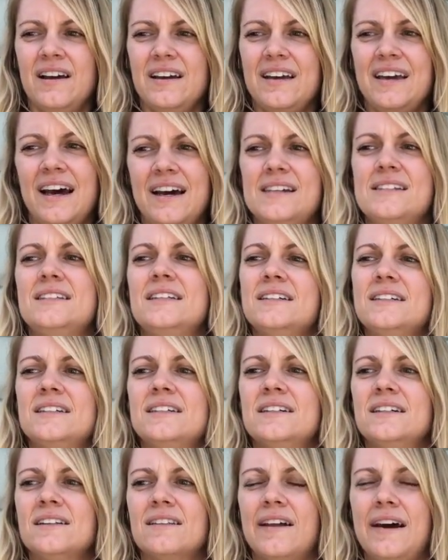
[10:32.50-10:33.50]
yes,
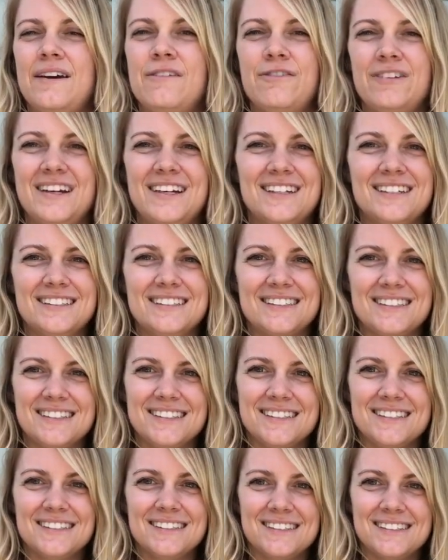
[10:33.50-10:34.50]
life is
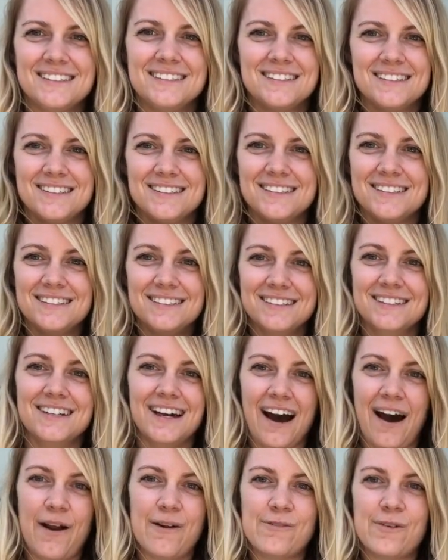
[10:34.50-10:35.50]

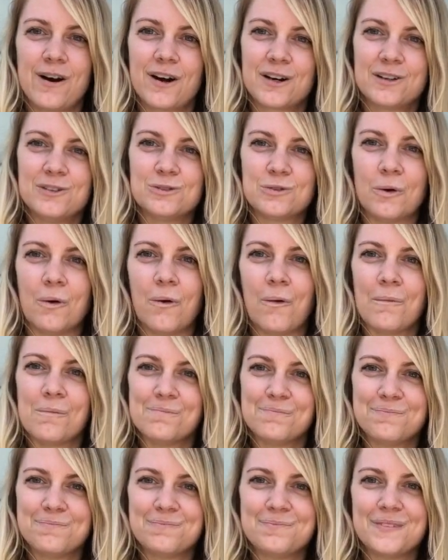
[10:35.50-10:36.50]
out of our control,
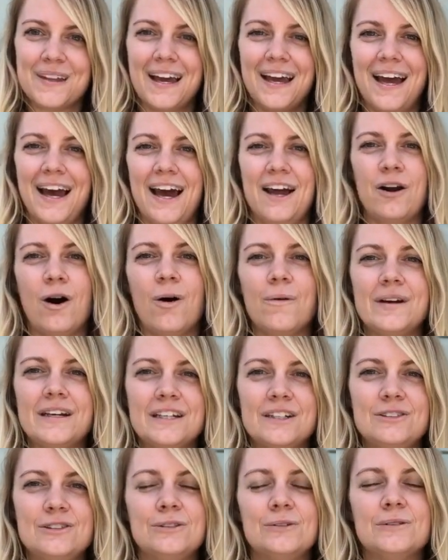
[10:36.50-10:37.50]
and all we
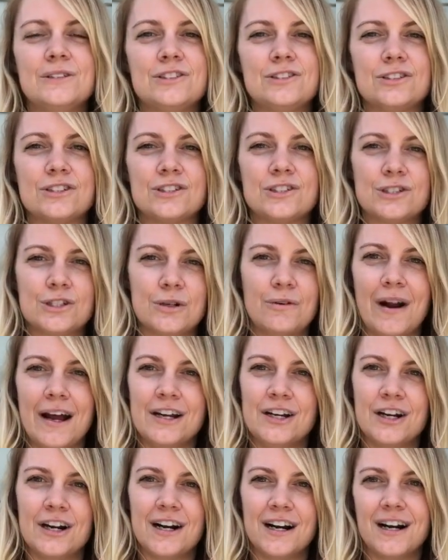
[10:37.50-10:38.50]
can do is just
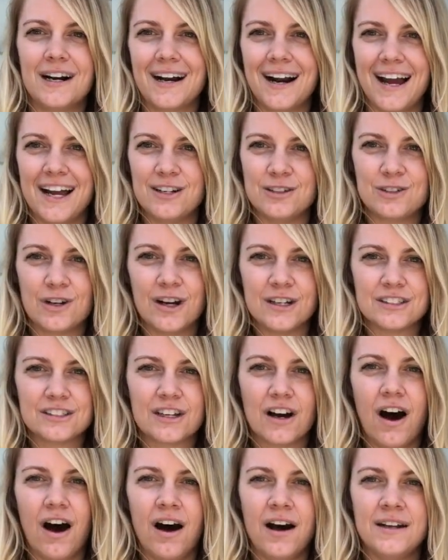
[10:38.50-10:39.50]
surrender and trust
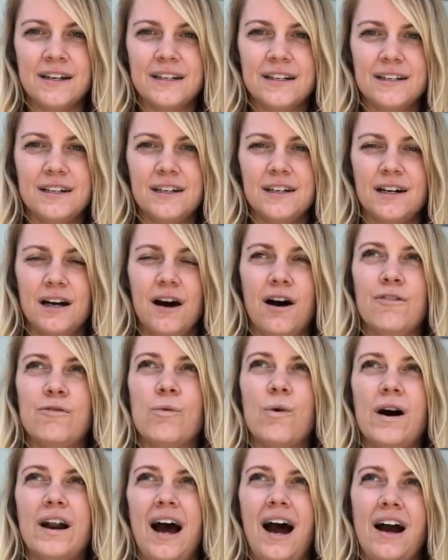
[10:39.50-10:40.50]
God of
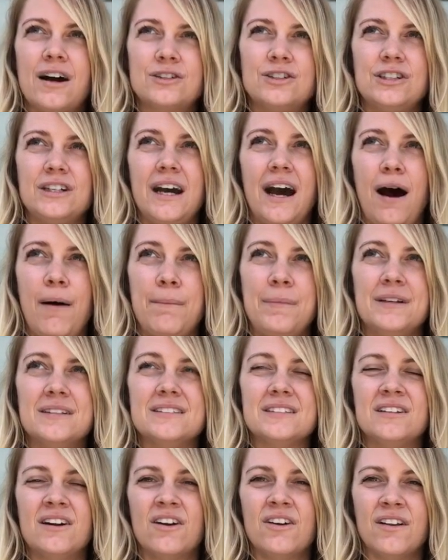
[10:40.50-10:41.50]
what actually
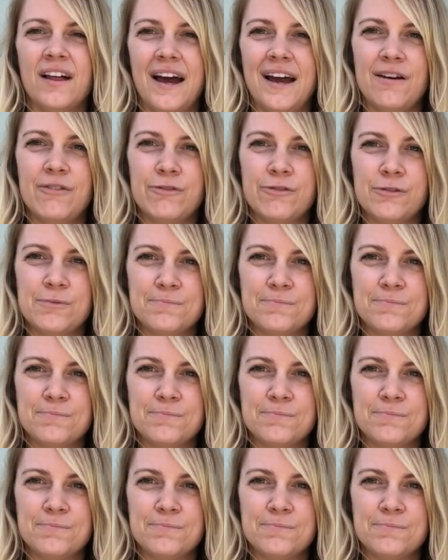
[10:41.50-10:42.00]
happens in our life.